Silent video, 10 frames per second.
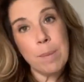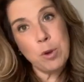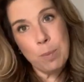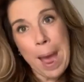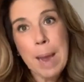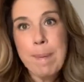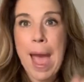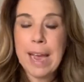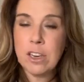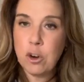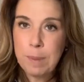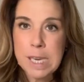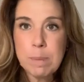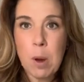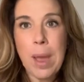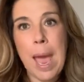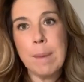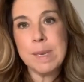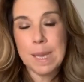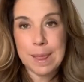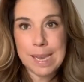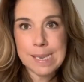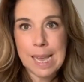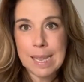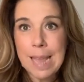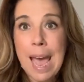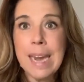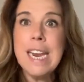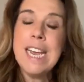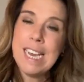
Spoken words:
up your backpack and your baseball caps and things like that,